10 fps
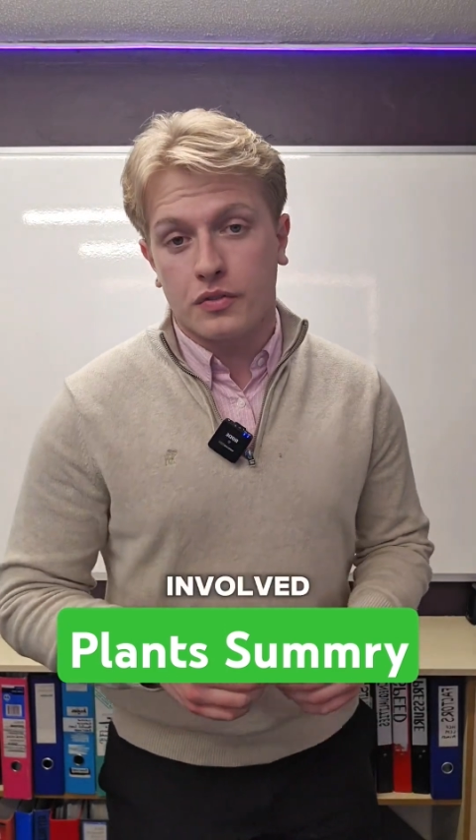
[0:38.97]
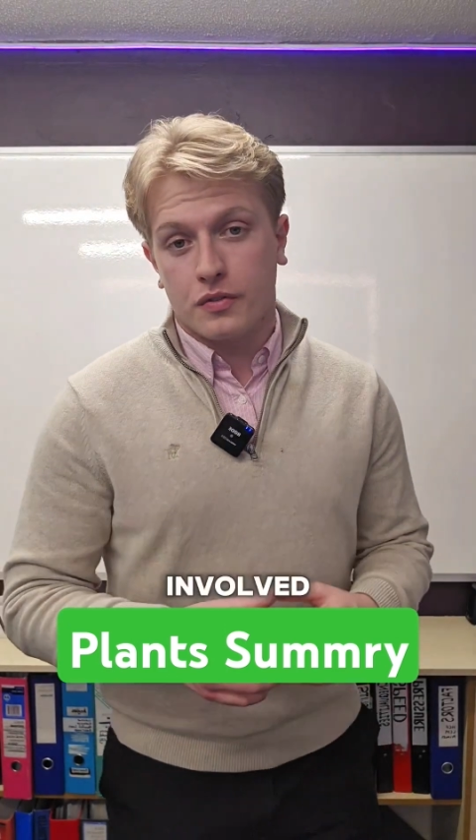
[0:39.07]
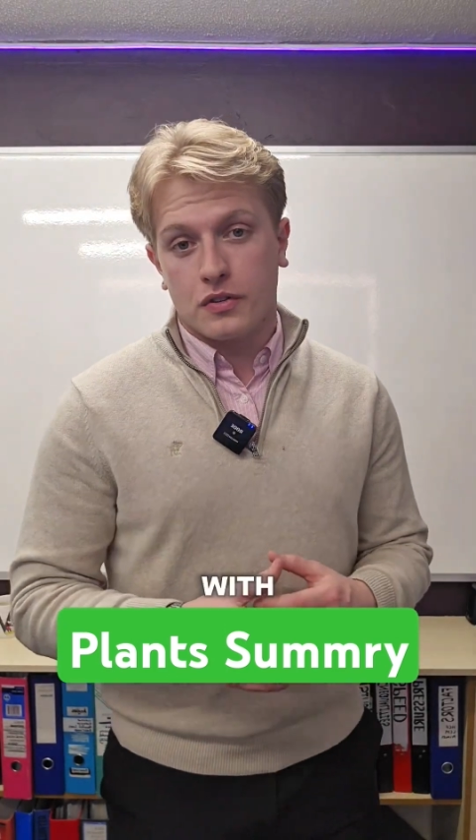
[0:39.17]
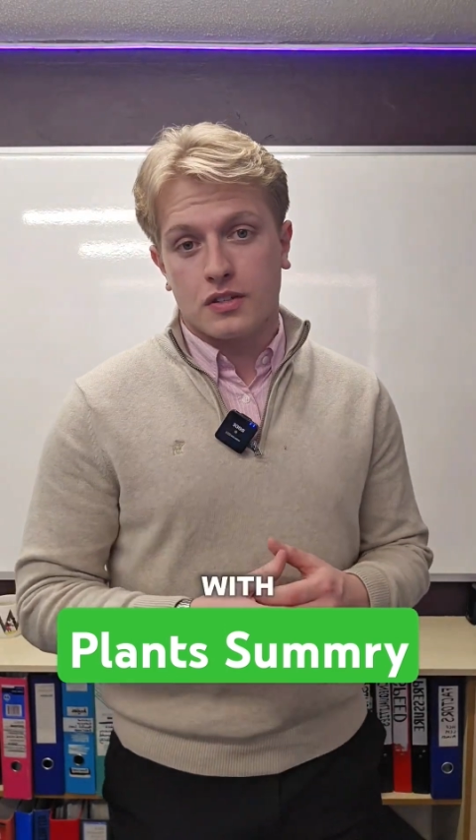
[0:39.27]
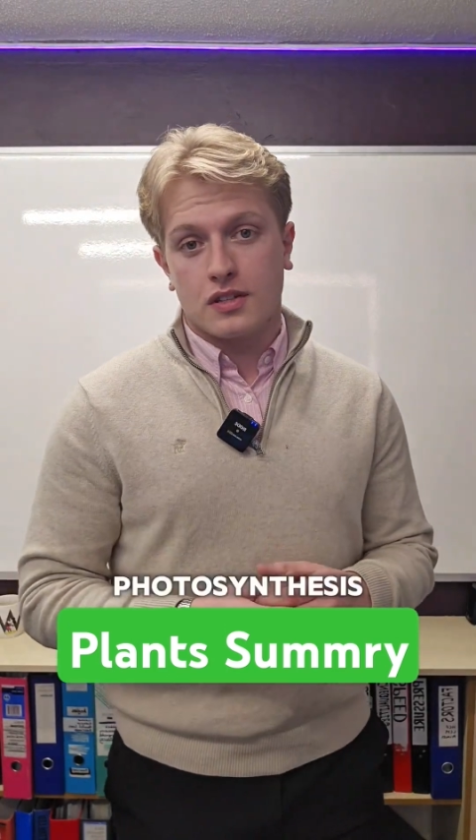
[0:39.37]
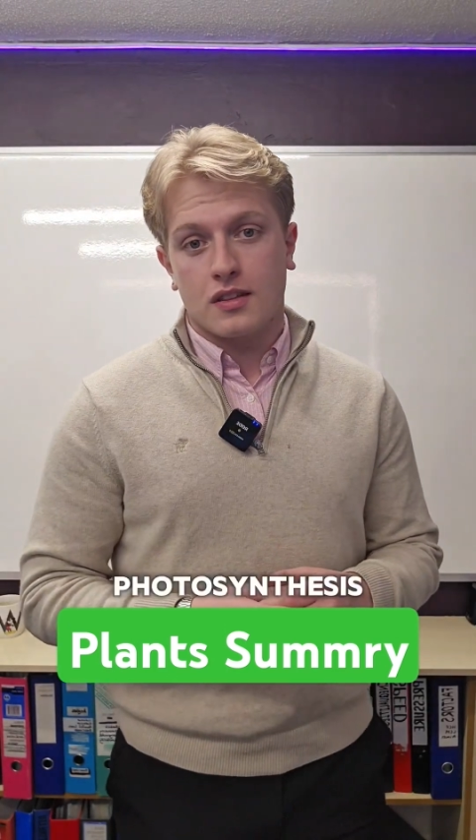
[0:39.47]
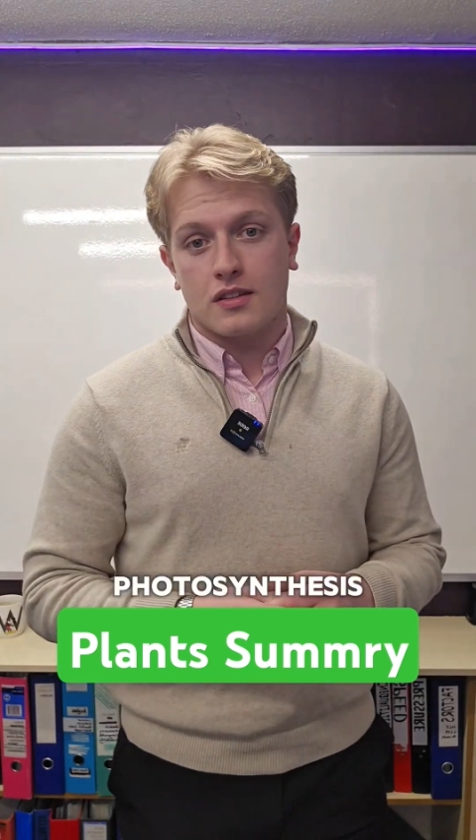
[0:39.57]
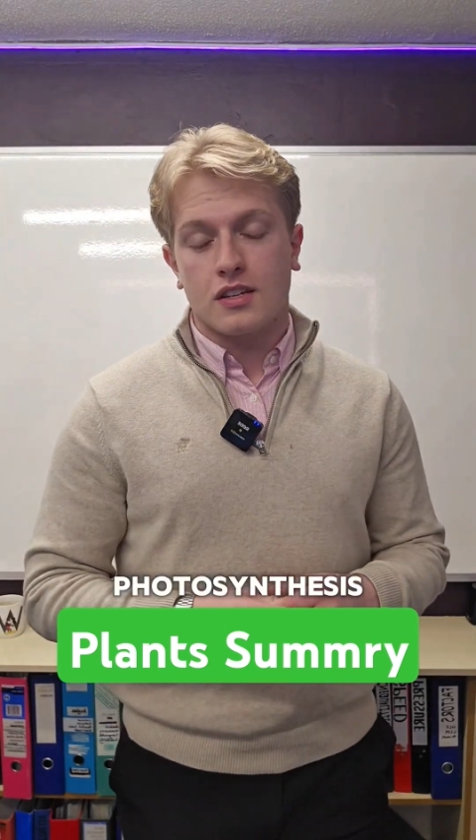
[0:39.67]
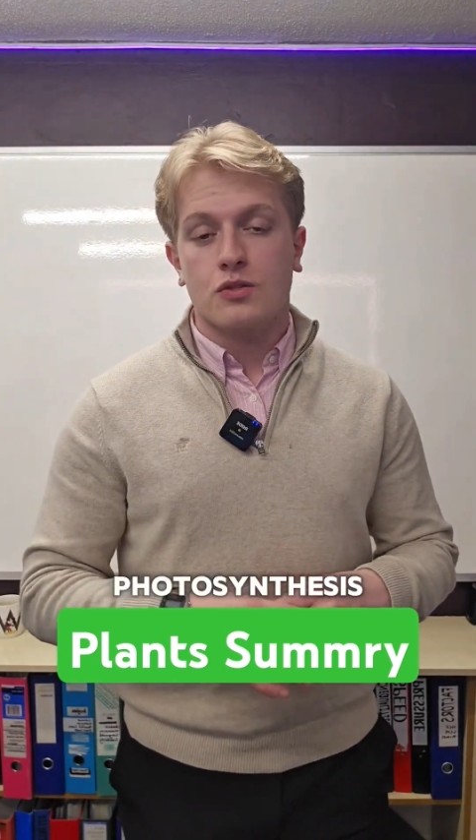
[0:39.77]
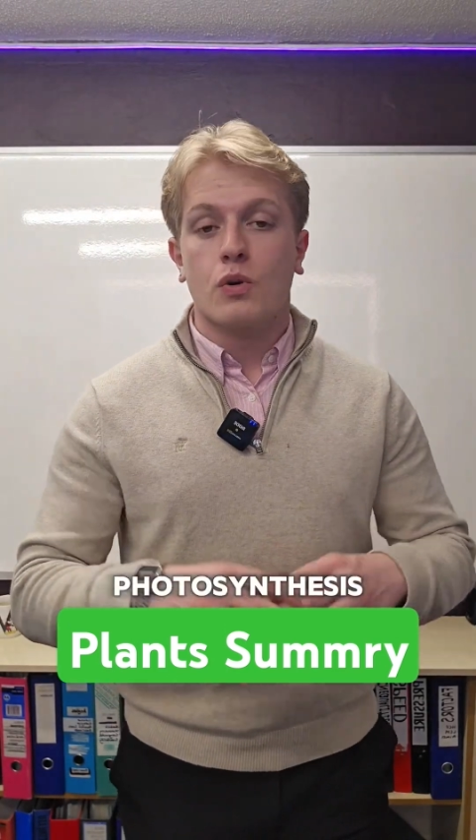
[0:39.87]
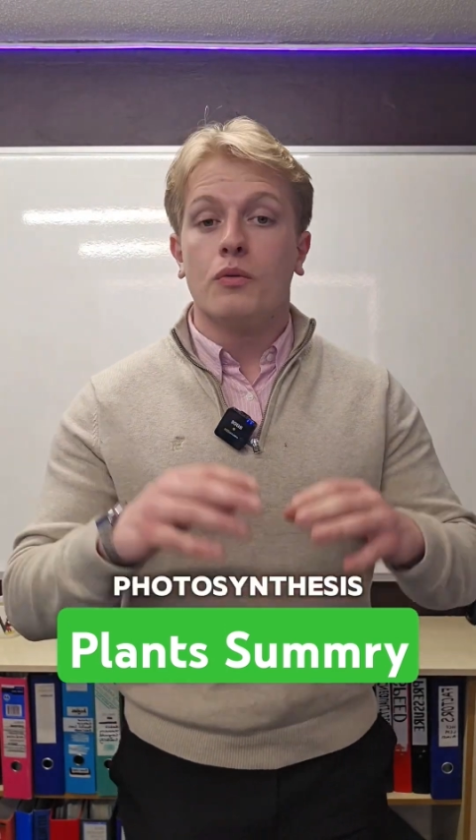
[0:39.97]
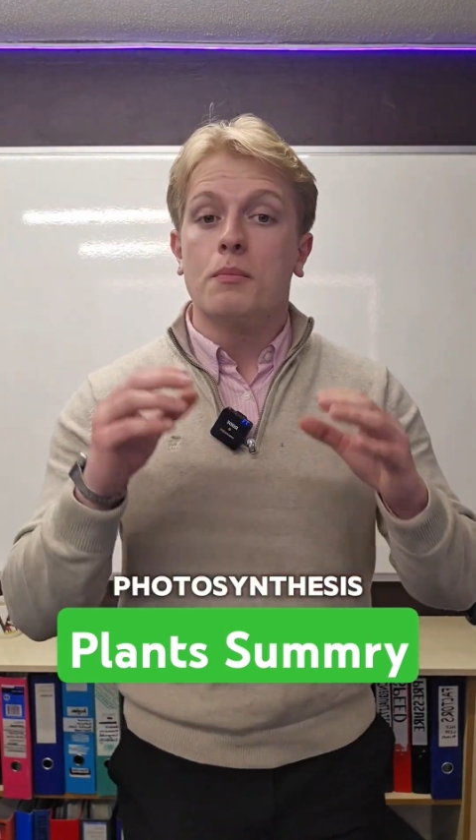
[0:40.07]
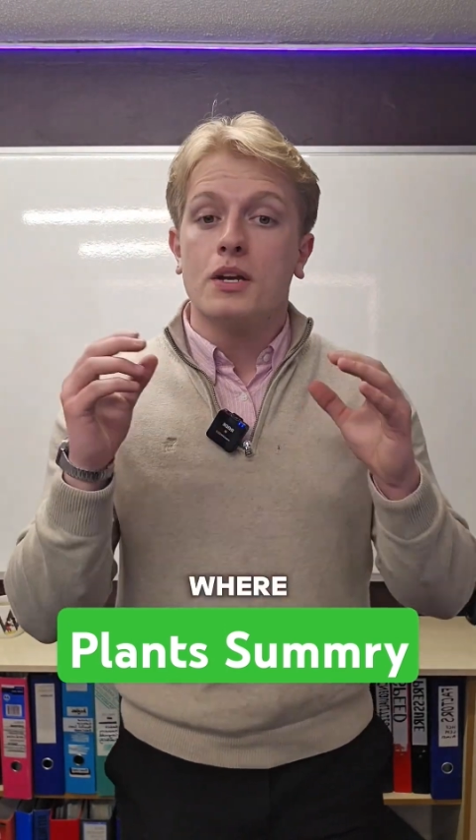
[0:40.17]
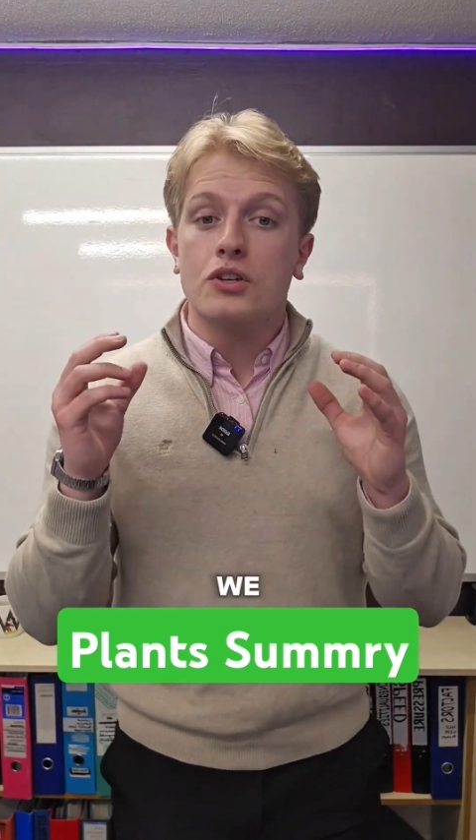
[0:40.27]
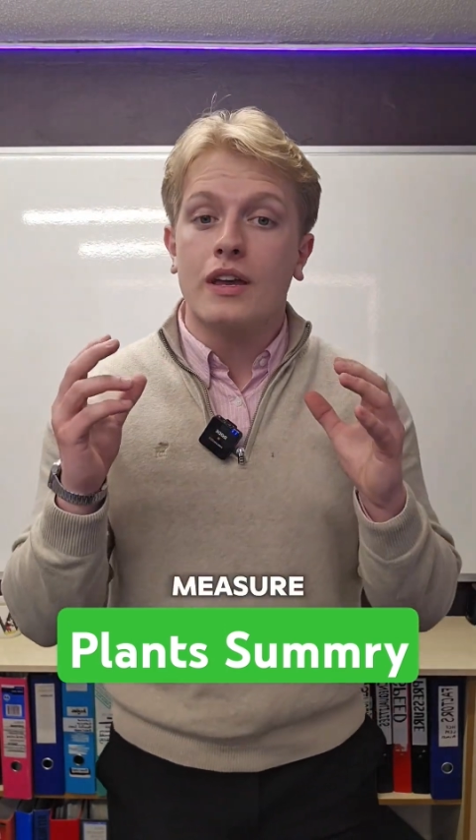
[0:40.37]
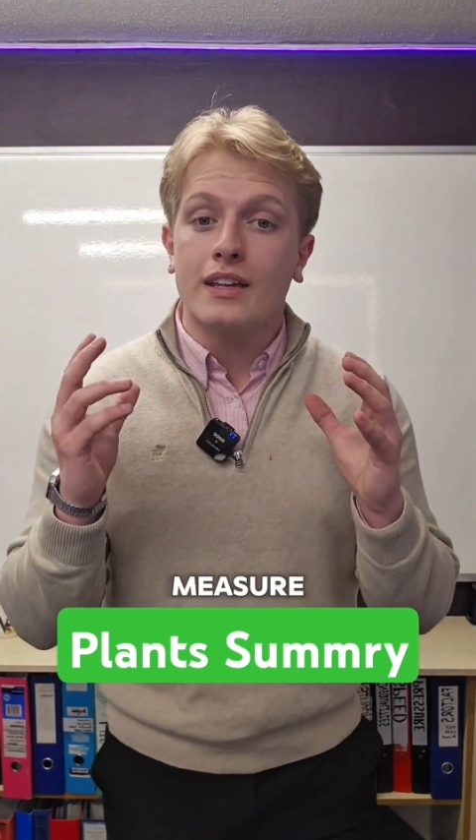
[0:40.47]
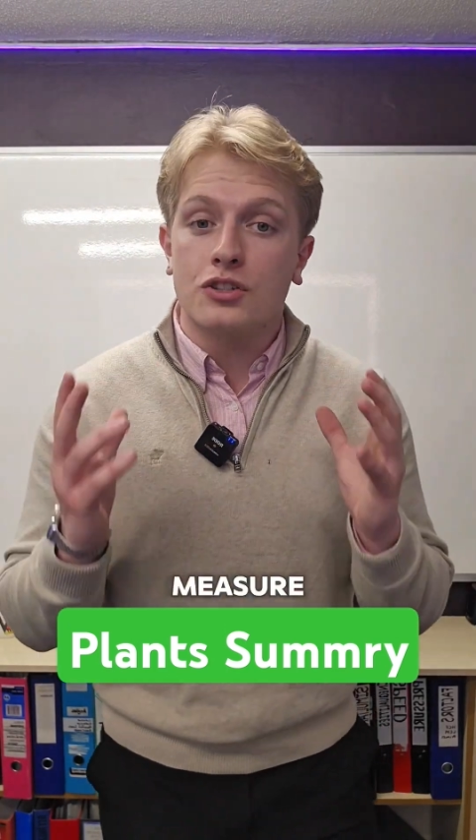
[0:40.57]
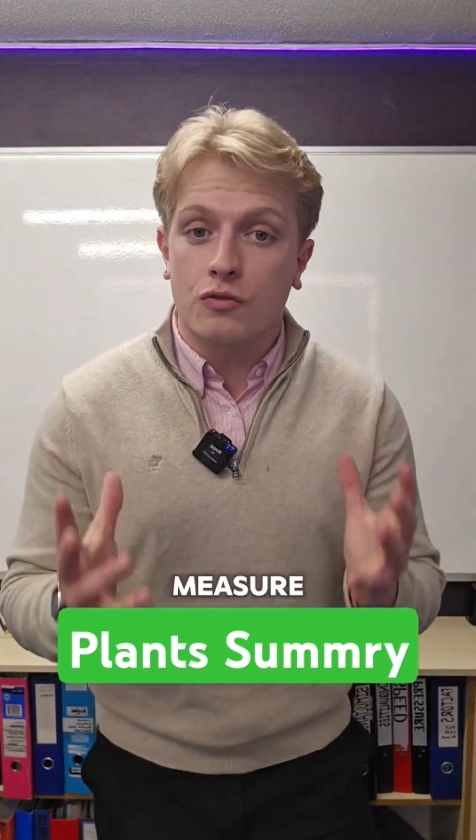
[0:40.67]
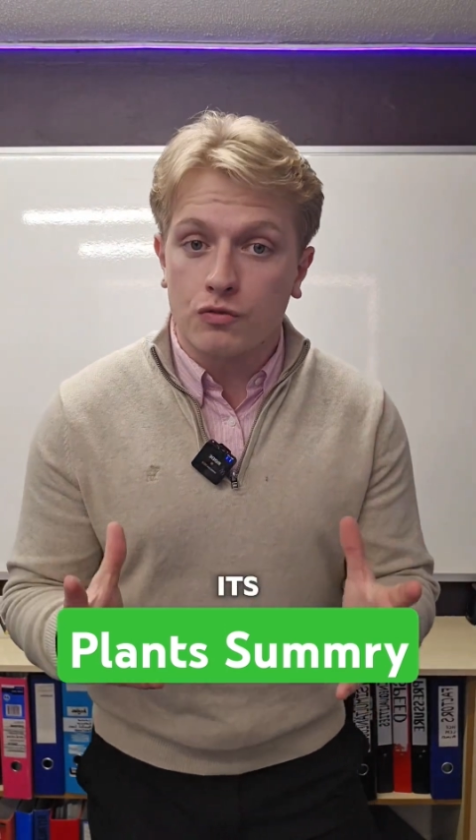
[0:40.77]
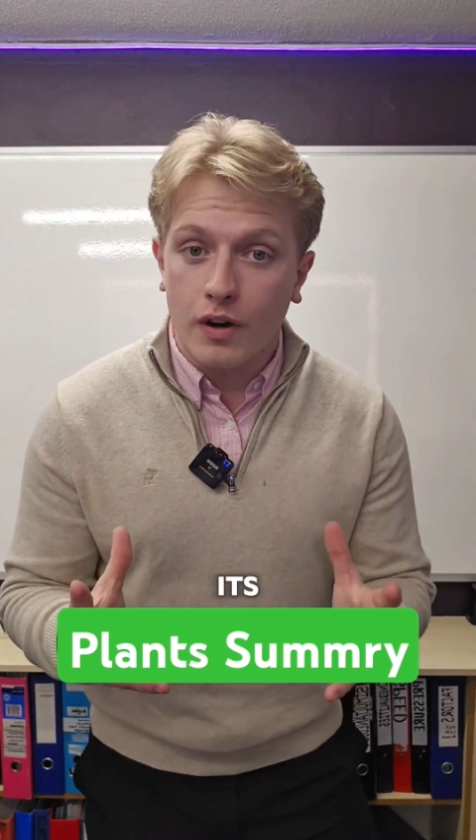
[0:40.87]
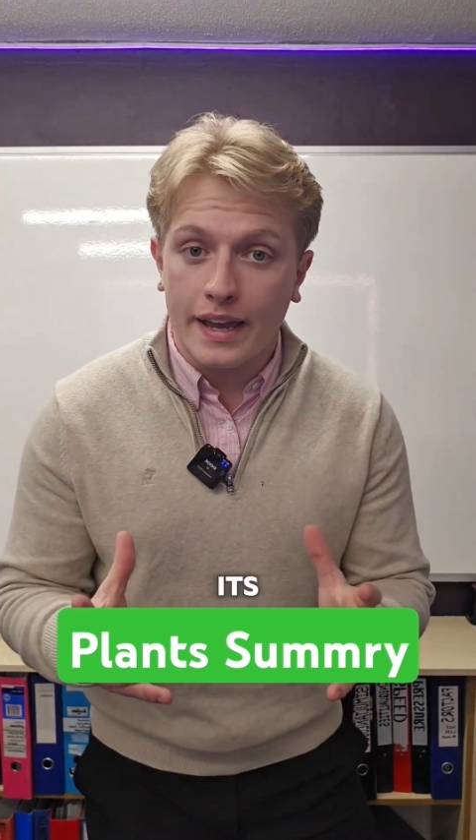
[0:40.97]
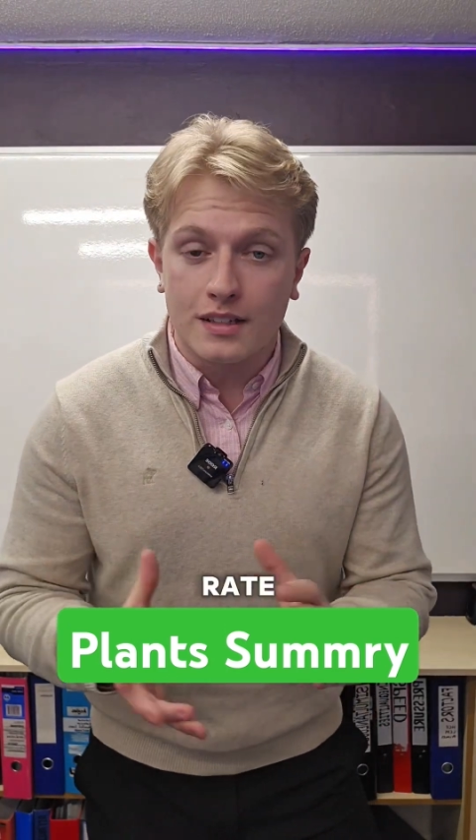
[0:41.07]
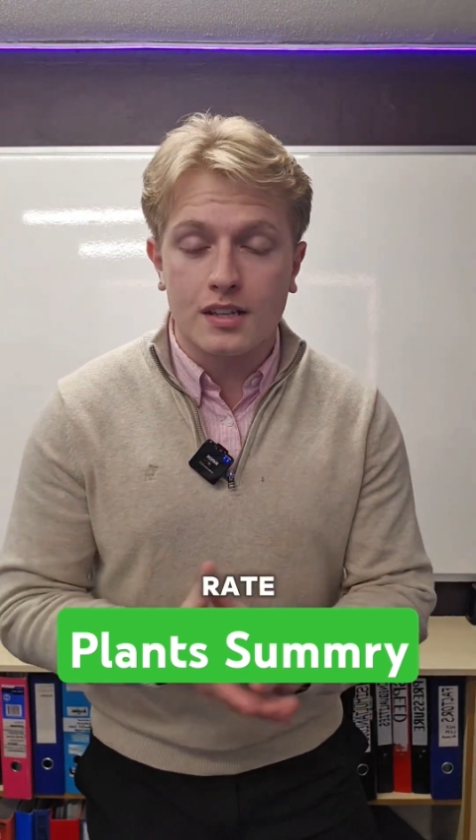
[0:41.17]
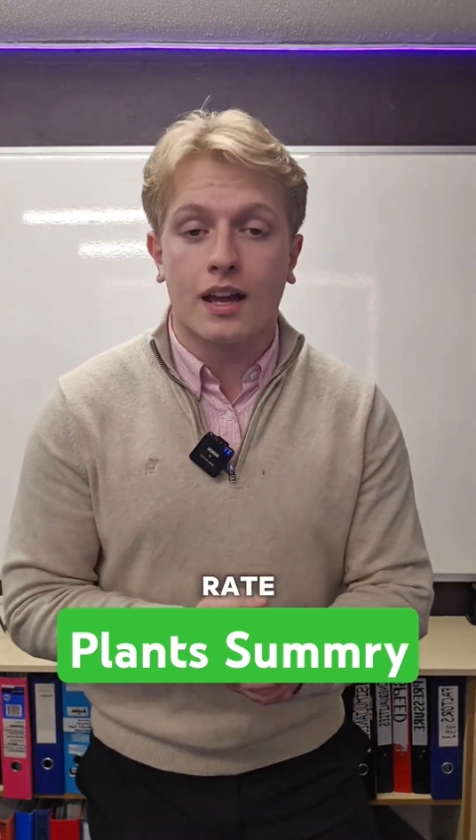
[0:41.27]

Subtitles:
photosynthesis where we measure its rate,